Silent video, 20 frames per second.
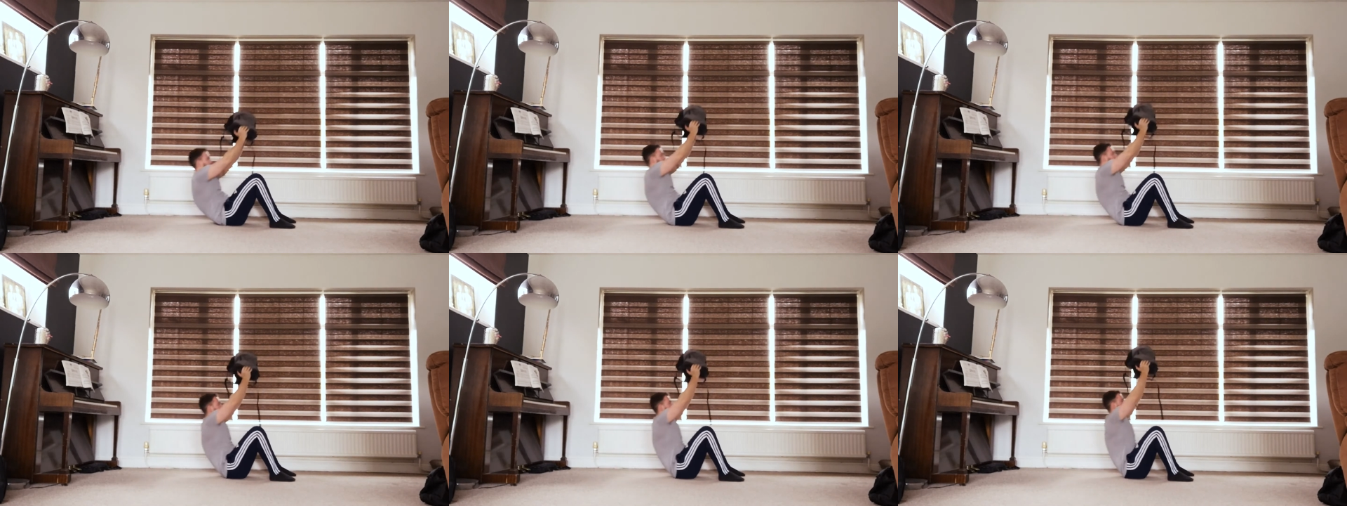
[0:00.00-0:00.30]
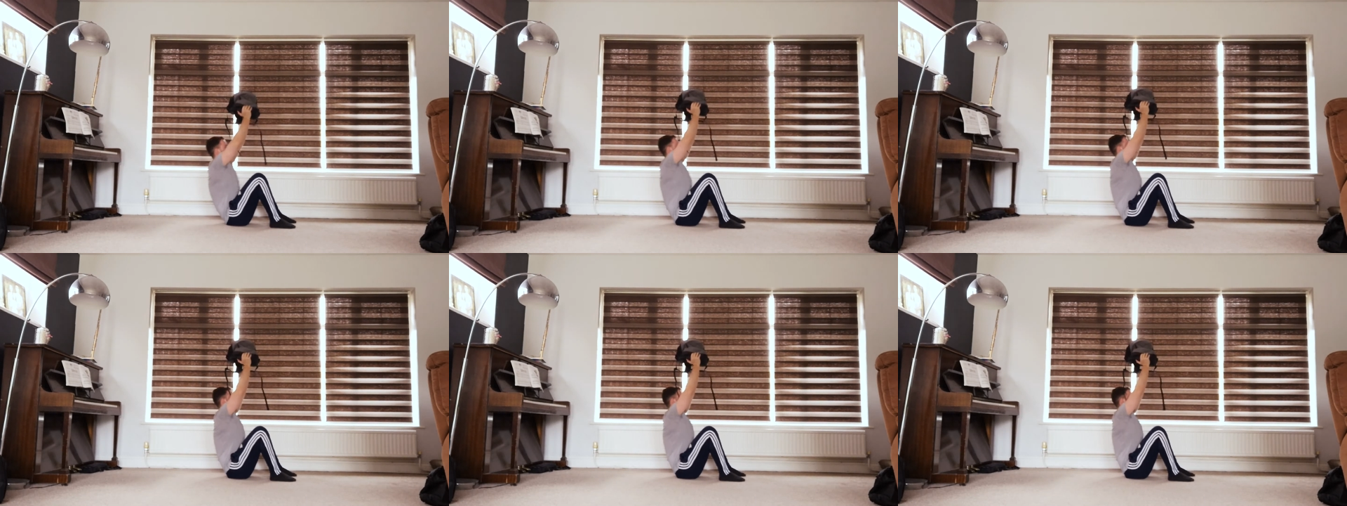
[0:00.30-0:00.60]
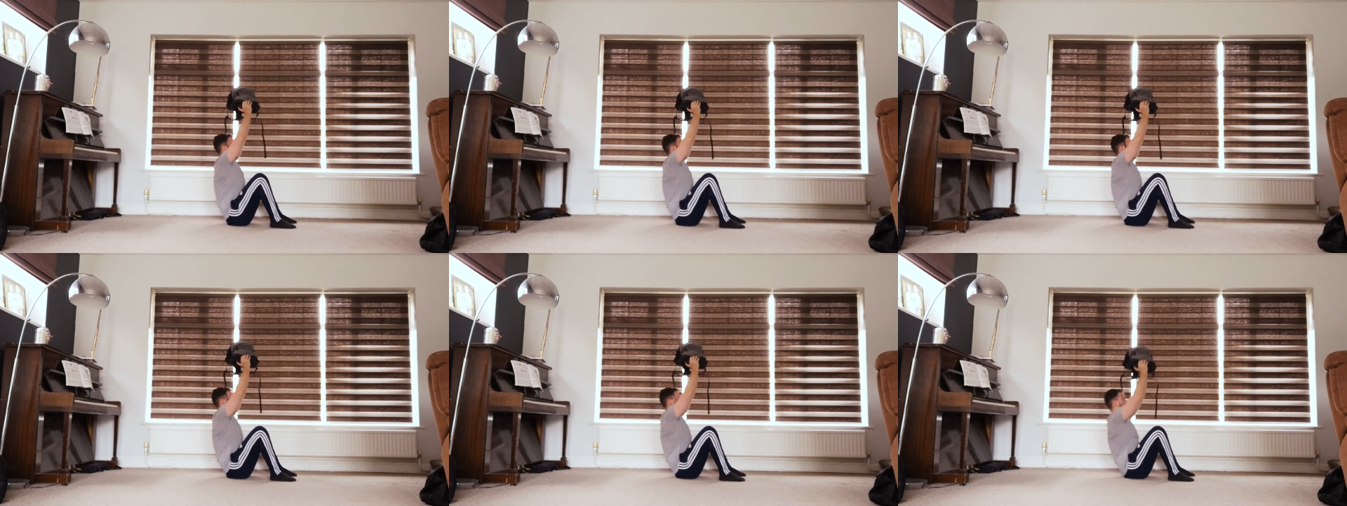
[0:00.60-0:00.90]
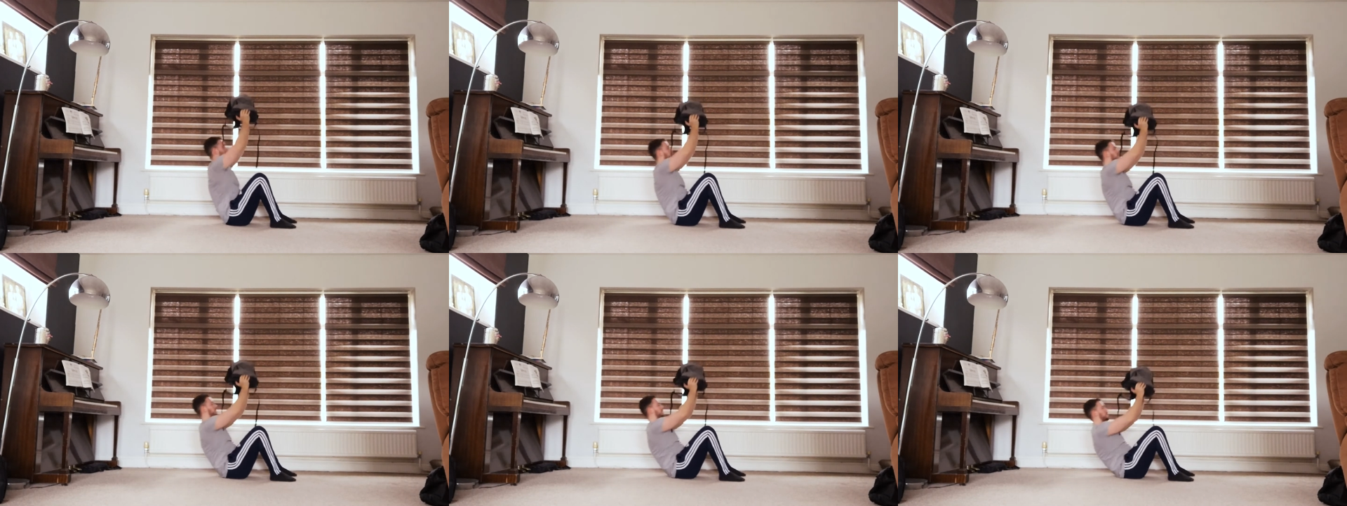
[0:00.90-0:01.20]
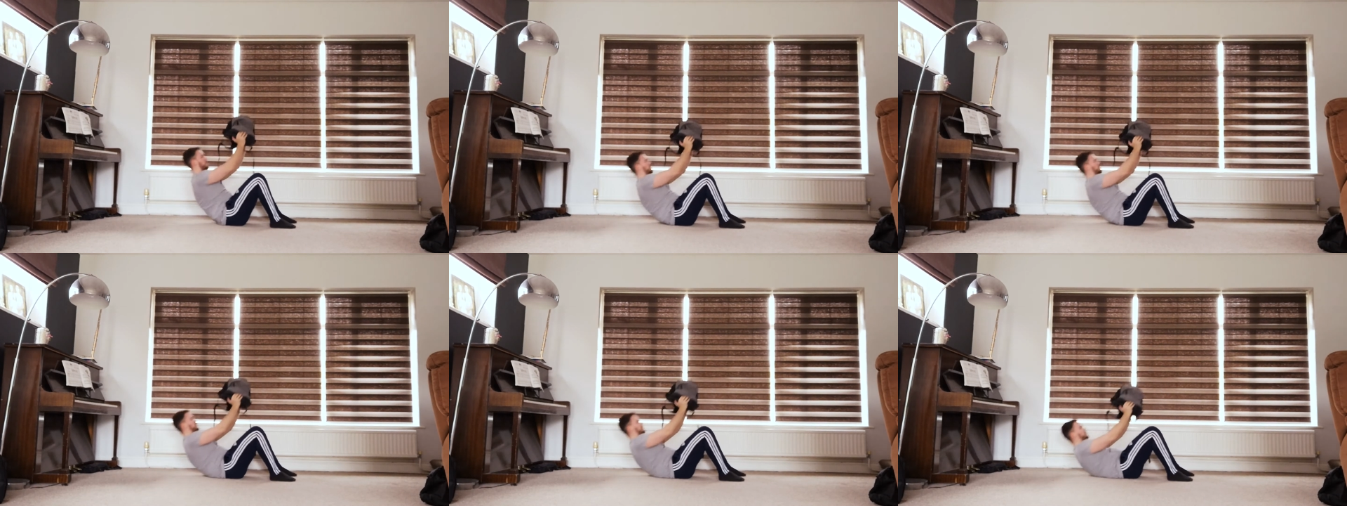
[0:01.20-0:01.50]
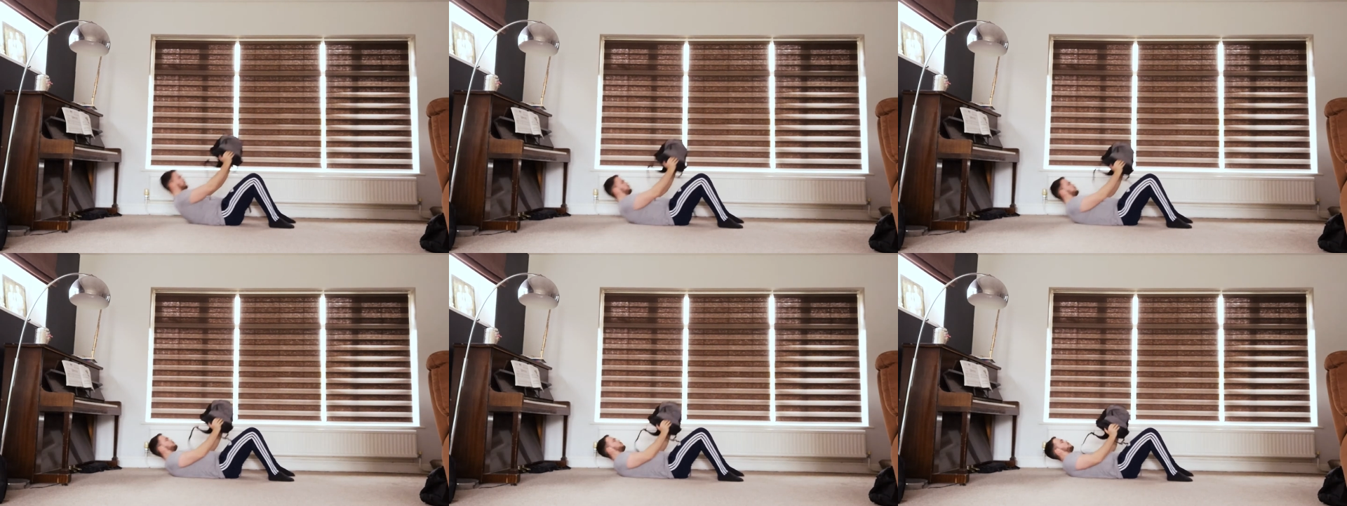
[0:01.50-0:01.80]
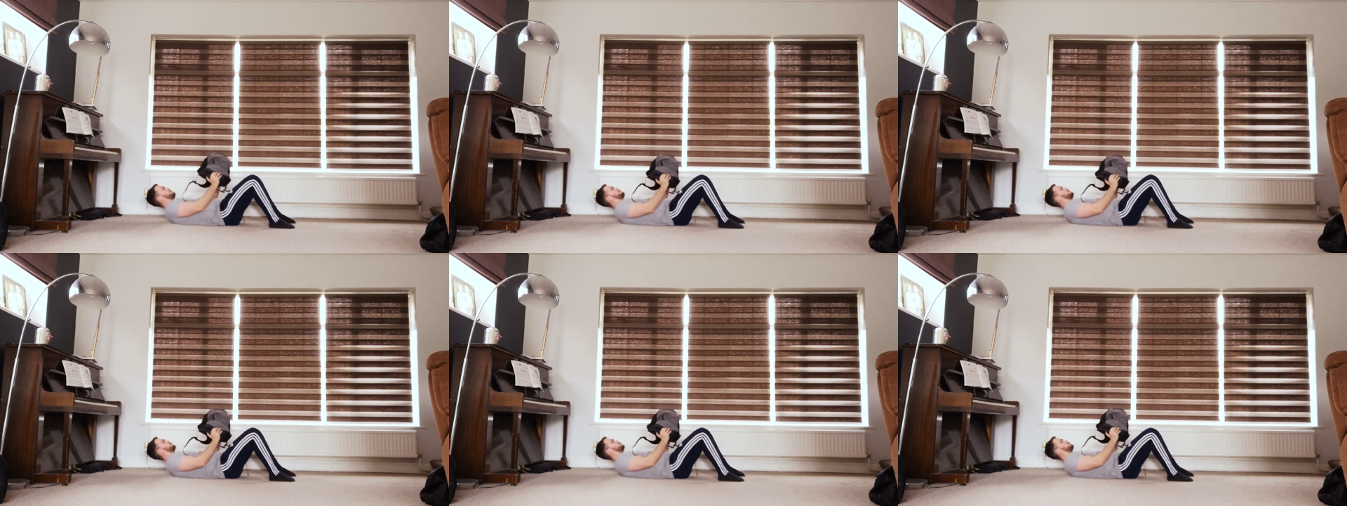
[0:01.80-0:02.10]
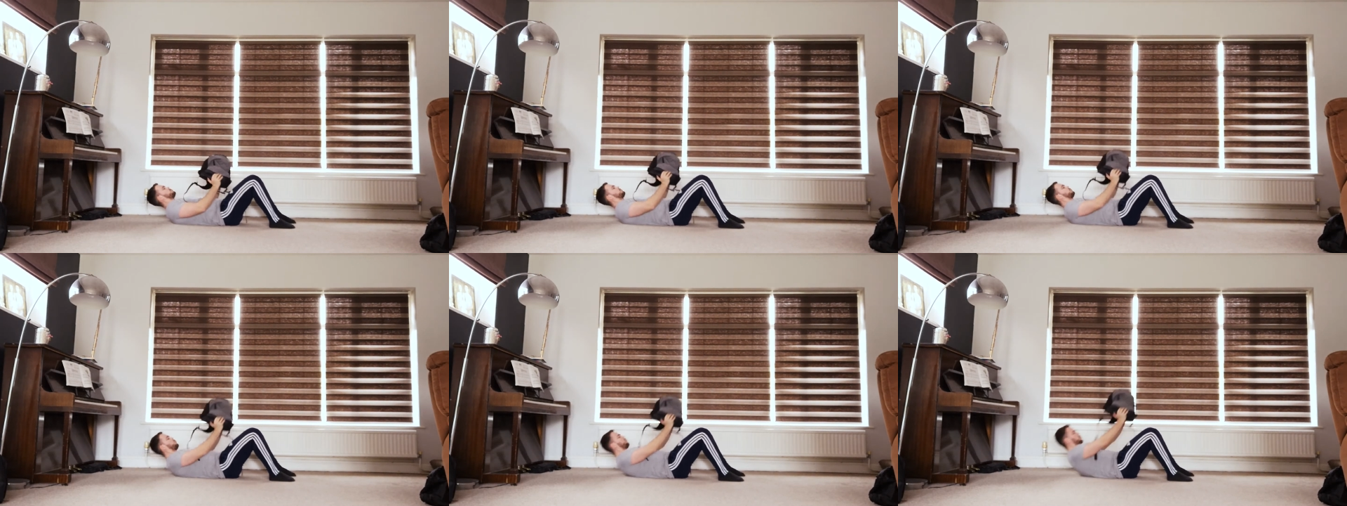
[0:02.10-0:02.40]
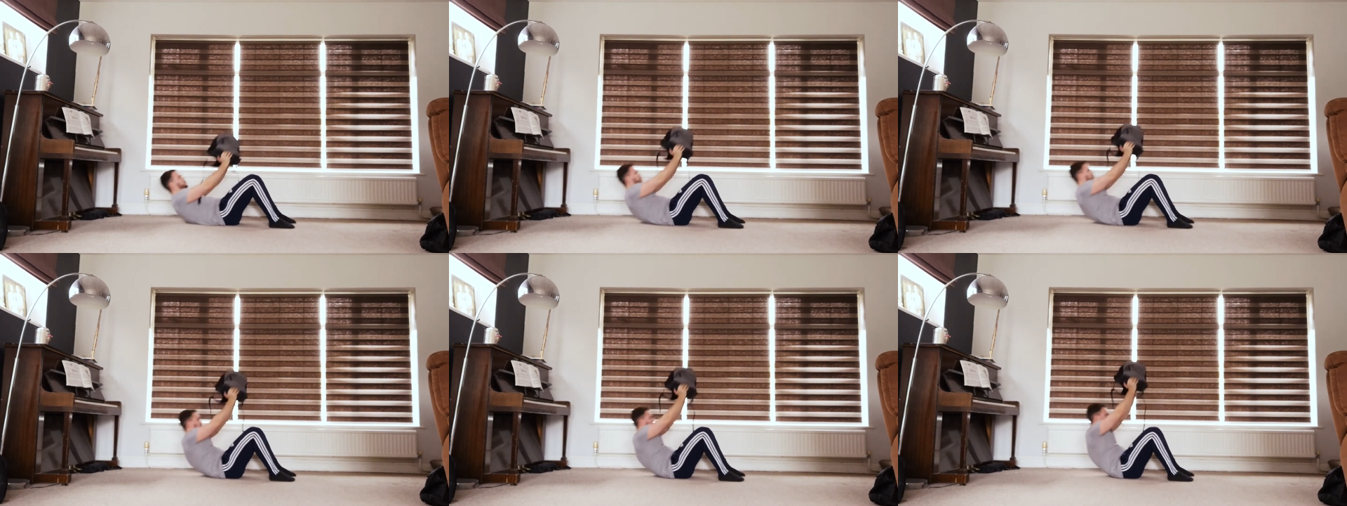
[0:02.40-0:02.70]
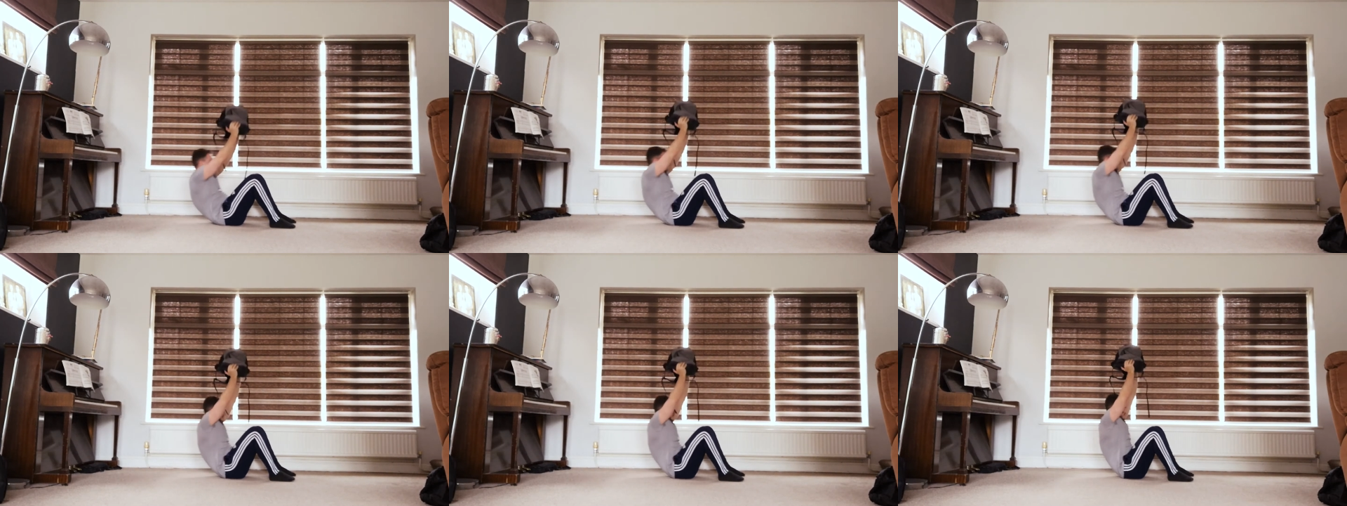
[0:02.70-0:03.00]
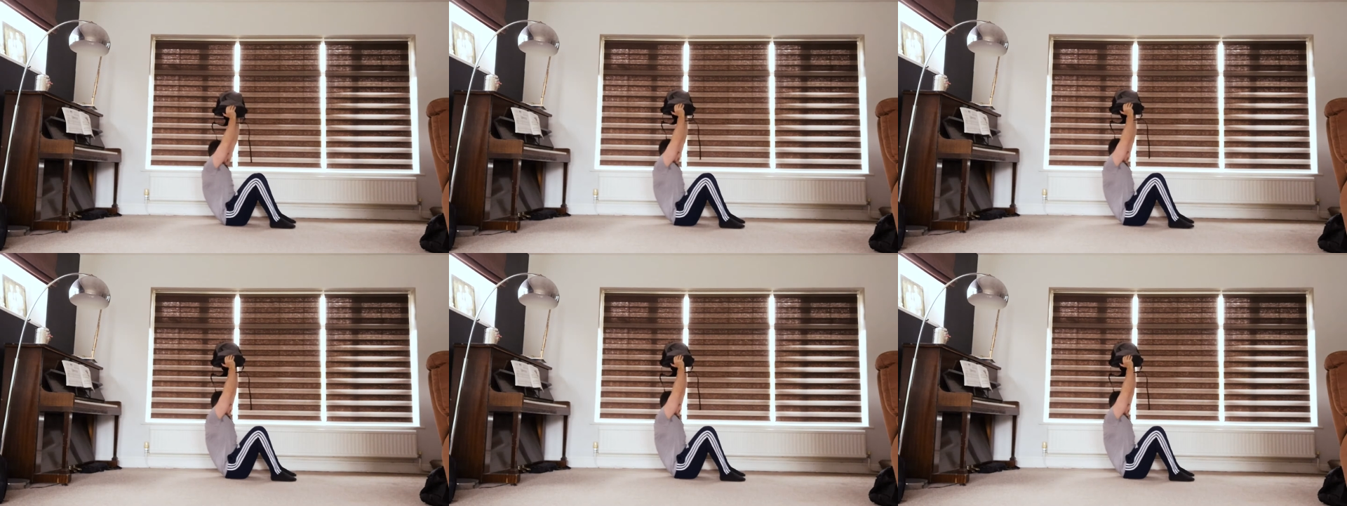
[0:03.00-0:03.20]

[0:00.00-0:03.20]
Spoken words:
No face is visible, so there are no lips to read.